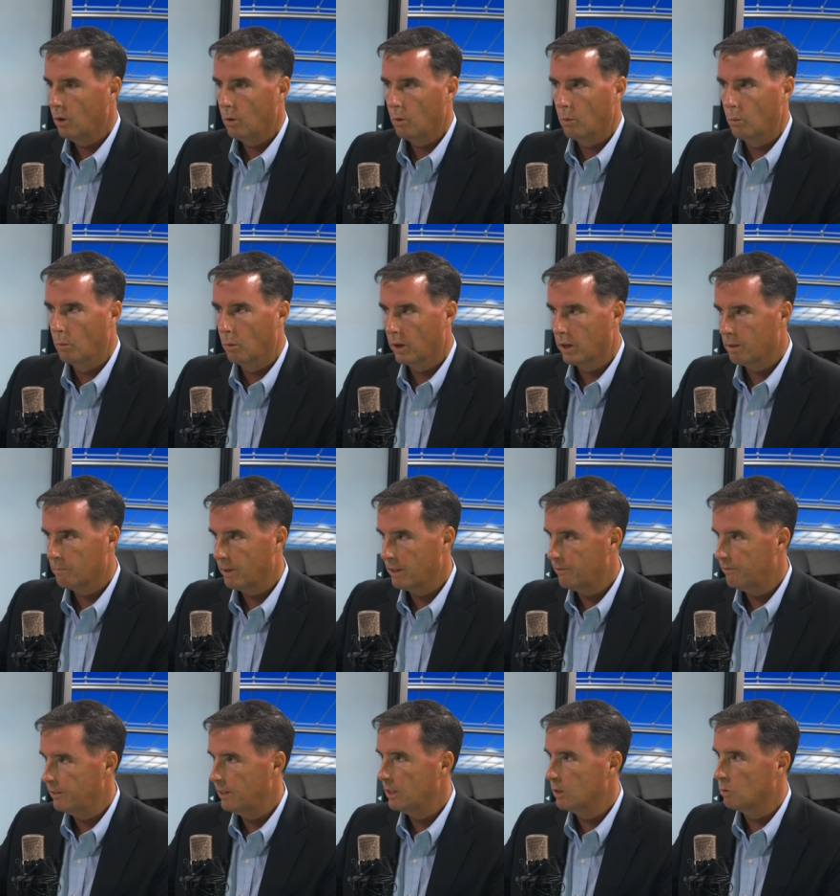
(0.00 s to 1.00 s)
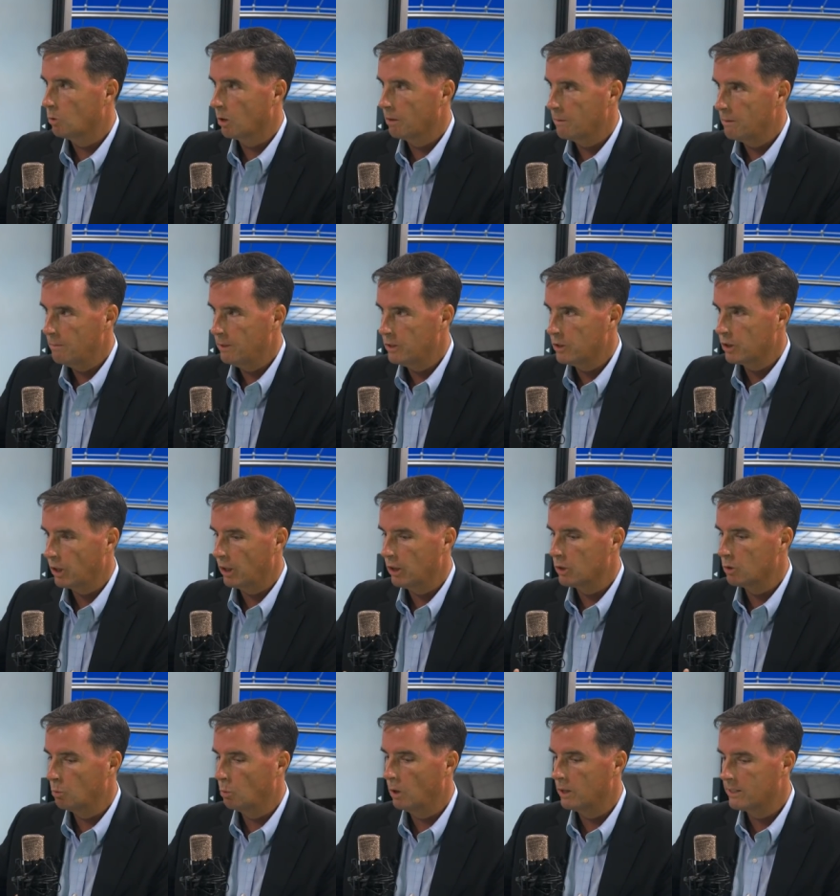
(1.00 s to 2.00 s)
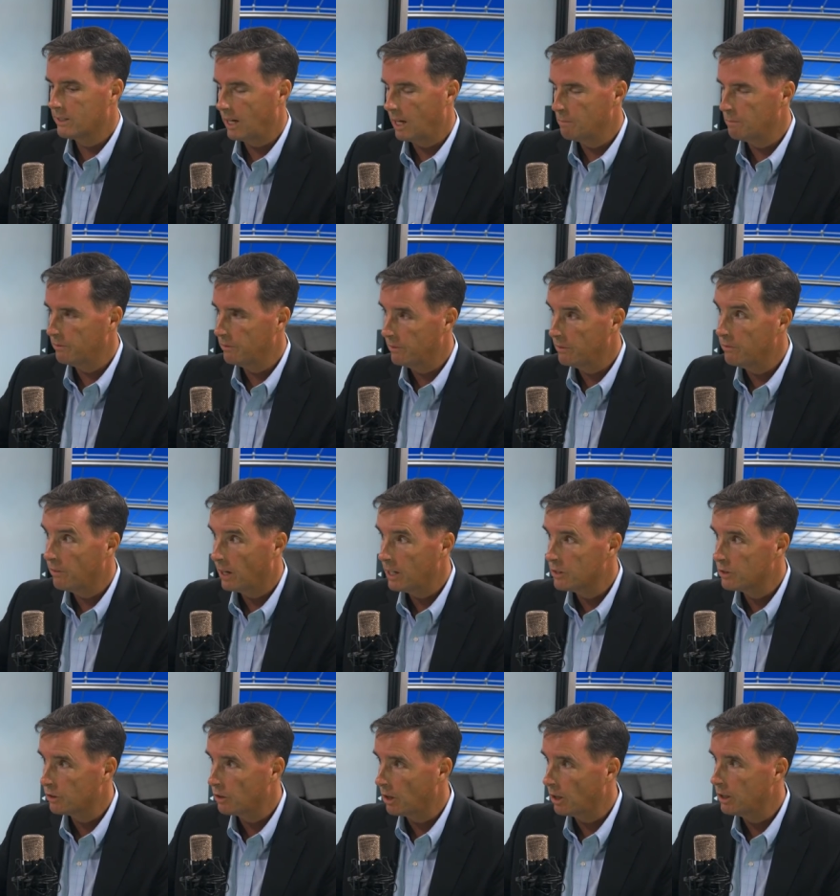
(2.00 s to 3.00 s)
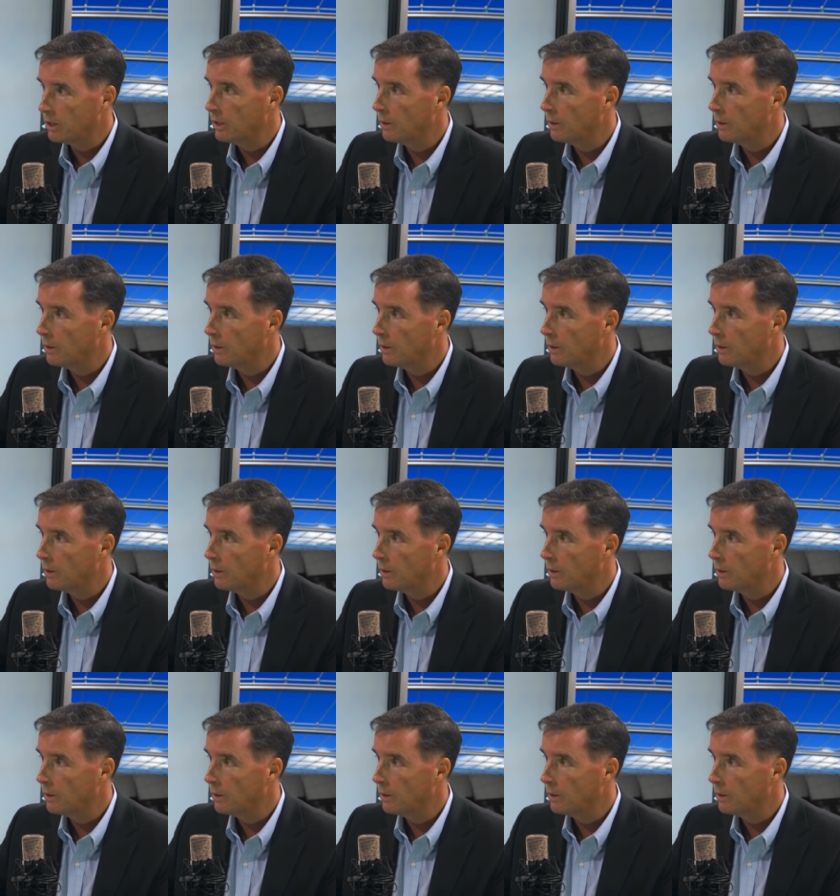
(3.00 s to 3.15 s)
what are my fees? What am I being charged? What mm -hmm. type mm-hmm. of advisor are